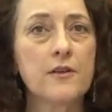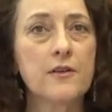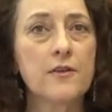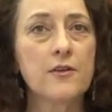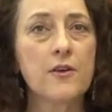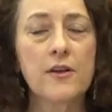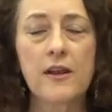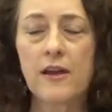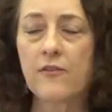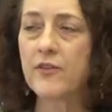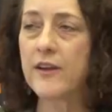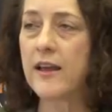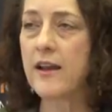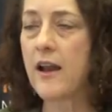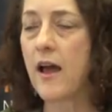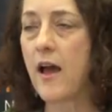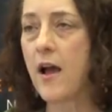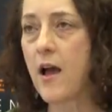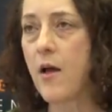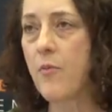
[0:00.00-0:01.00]
You don't have to
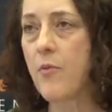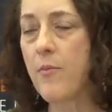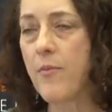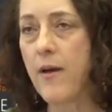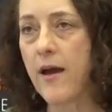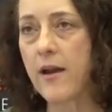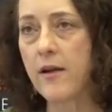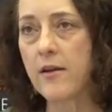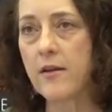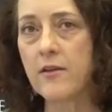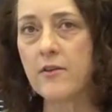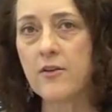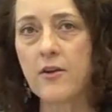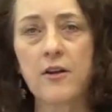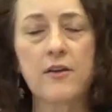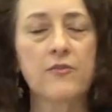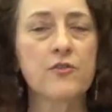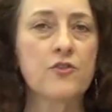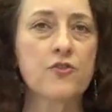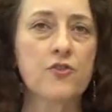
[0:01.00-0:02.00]
get hung up about it. You
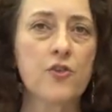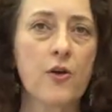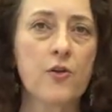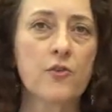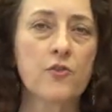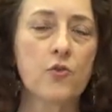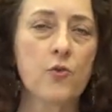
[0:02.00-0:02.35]
don't have to show it